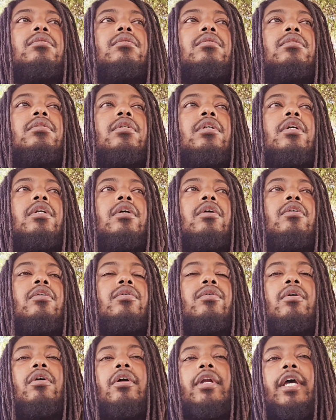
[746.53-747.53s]
and
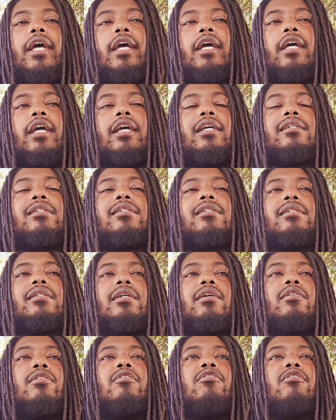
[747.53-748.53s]
all that. It's still
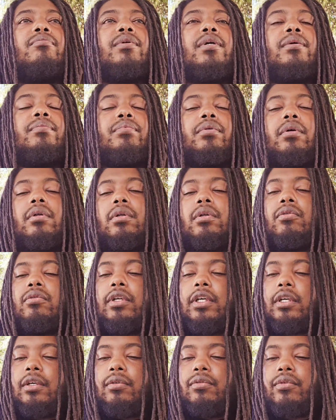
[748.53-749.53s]
going to be polluted,
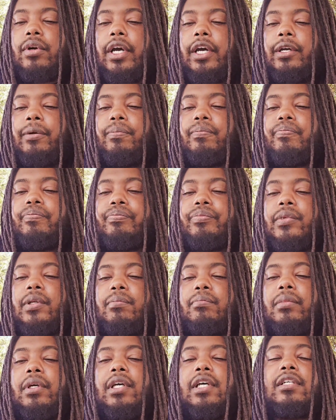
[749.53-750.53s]
right?
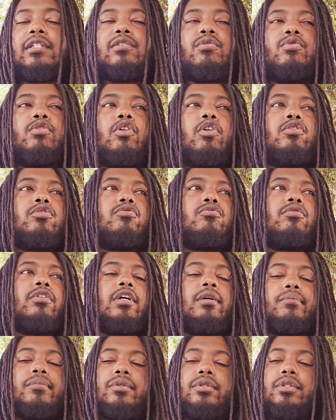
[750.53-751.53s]
Because if you go to
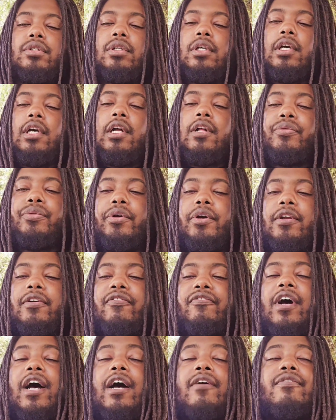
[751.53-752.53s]
Numbers
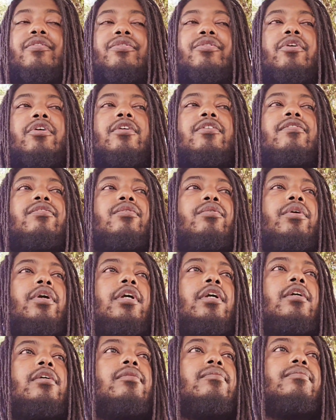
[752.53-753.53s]
35 and 33,
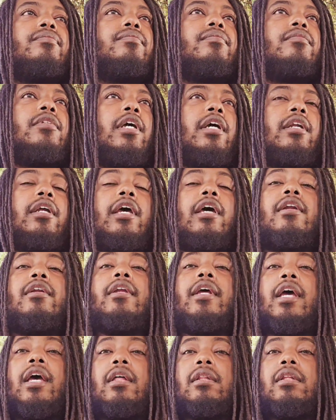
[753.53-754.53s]

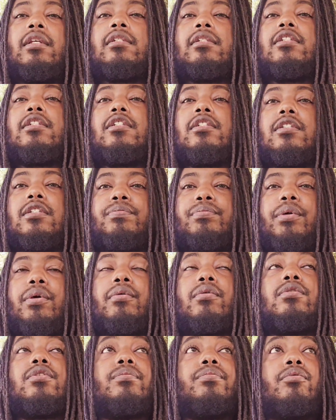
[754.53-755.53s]
now this is the
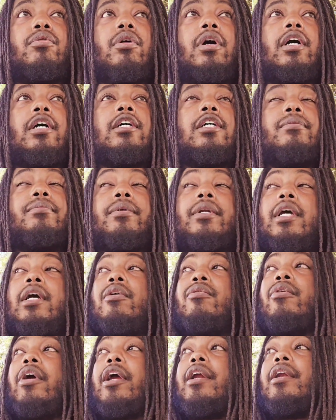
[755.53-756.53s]
spiritual part coming out
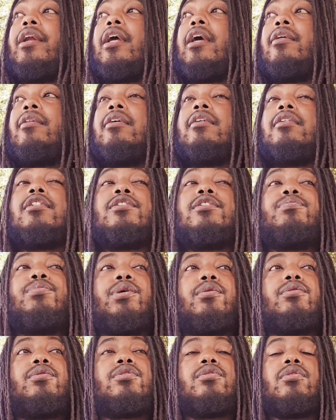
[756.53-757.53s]
right now. This is spiritual.